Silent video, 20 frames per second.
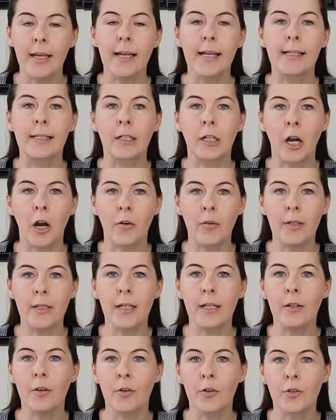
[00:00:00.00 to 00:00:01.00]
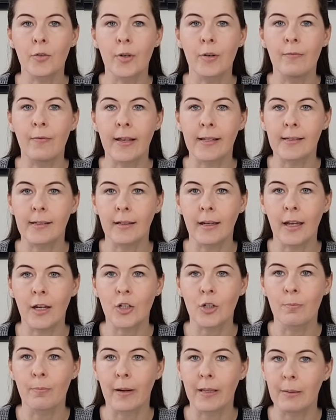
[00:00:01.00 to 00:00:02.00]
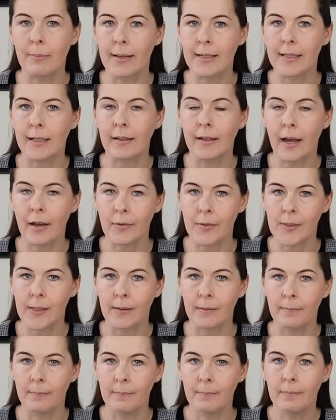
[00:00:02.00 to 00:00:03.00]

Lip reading: is currently under investigation by the Medical Council.